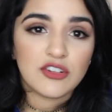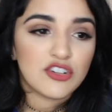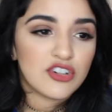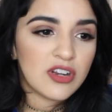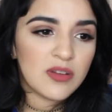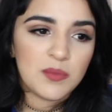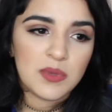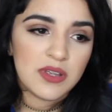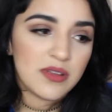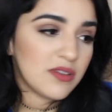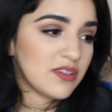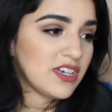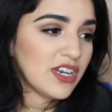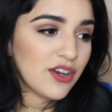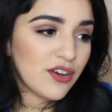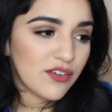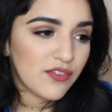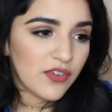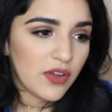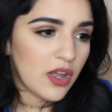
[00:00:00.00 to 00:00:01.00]
Should I be
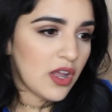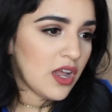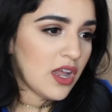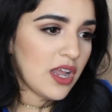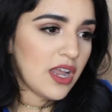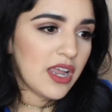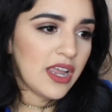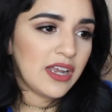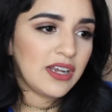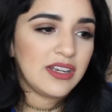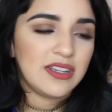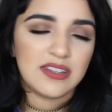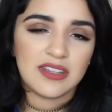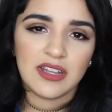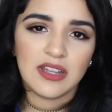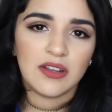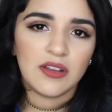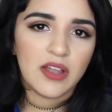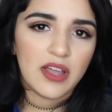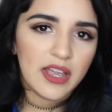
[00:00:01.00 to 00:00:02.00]
terrified? Is
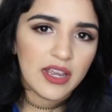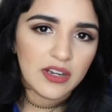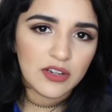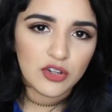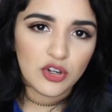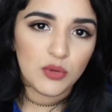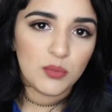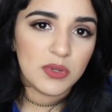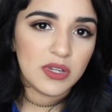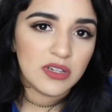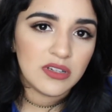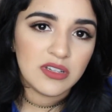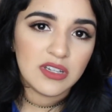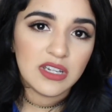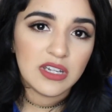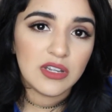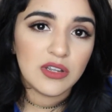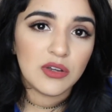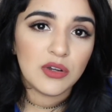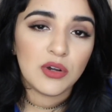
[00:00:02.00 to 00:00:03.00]
it like no big
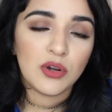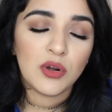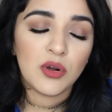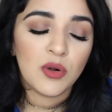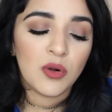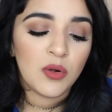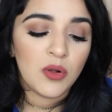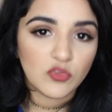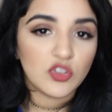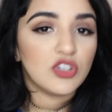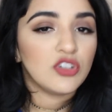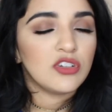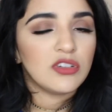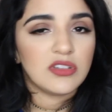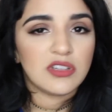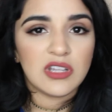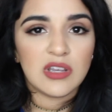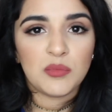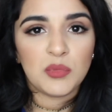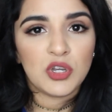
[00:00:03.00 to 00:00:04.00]
deal?
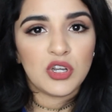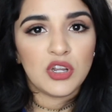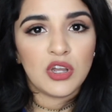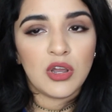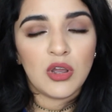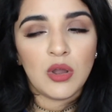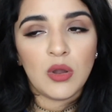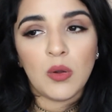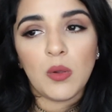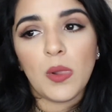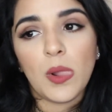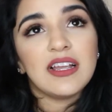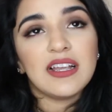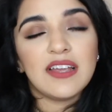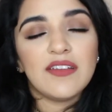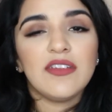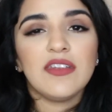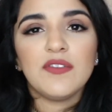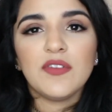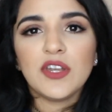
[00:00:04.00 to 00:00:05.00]
Just let me know.
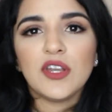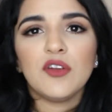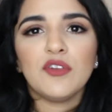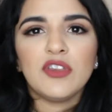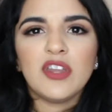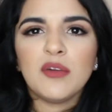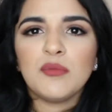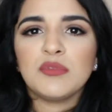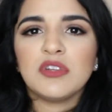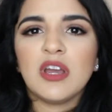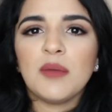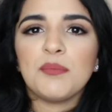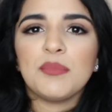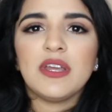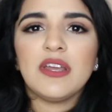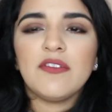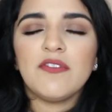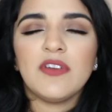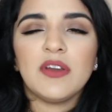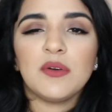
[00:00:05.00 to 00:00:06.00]
Give this video a thumbs up
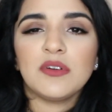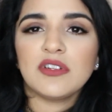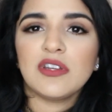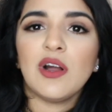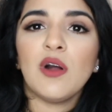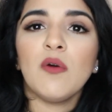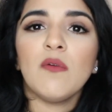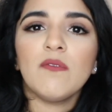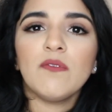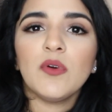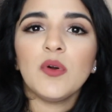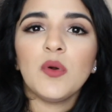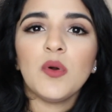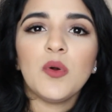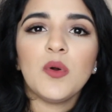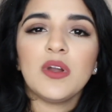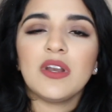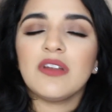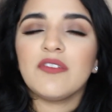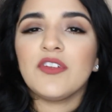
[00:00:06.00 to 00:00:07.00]
if it was
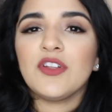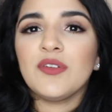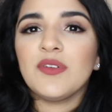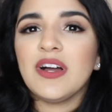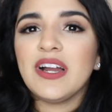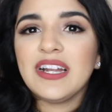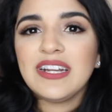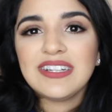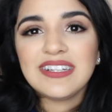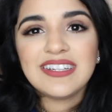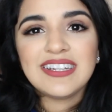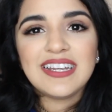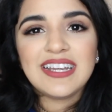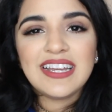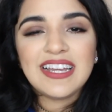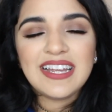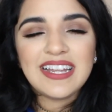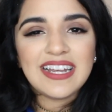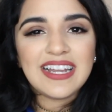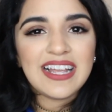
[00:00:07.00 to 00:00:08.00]
helpful and if you liked
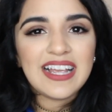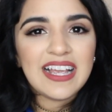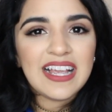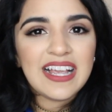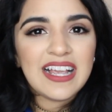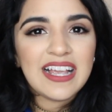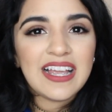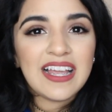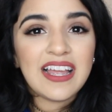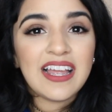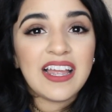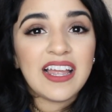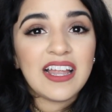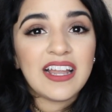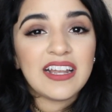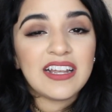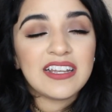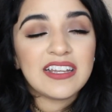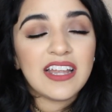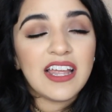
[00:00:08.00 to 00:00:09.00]
it,
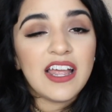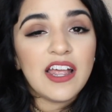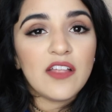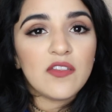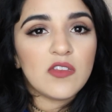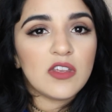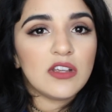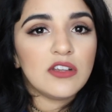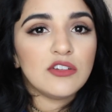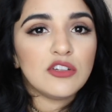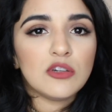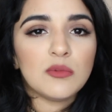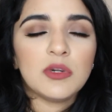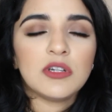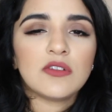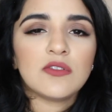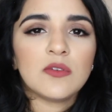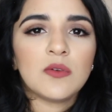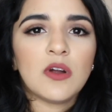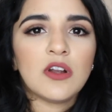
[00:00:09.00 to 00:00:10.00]
and thank you so
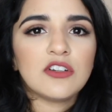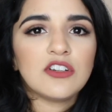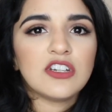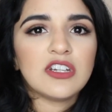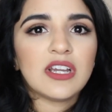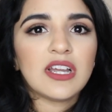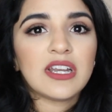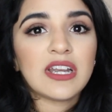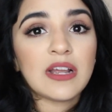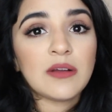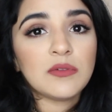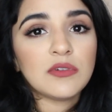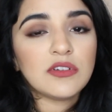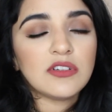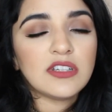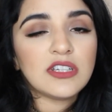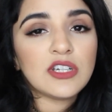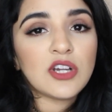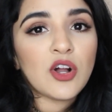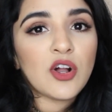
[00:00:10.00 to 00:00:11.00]
much for watching, and I will
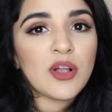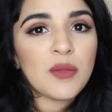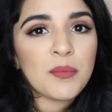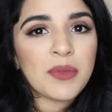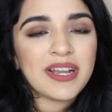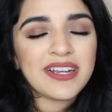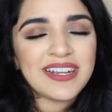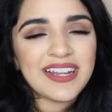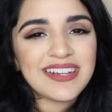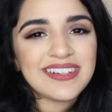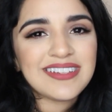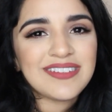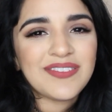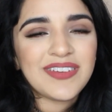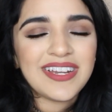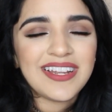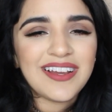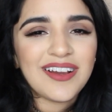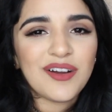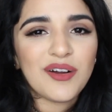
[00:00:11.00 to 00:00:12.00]
see y'all in my next
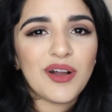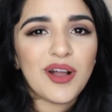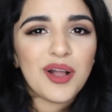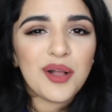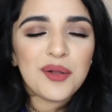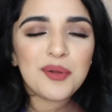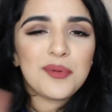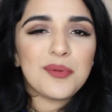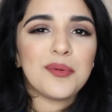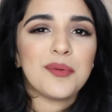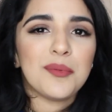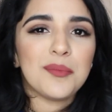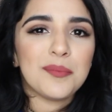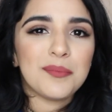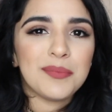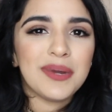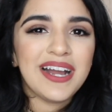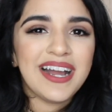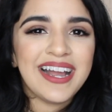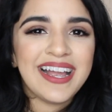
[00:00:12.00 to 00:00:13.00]
video.
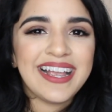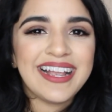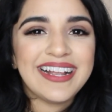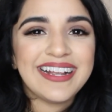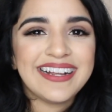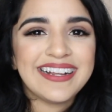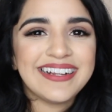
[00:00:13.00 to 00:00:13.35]
Bye.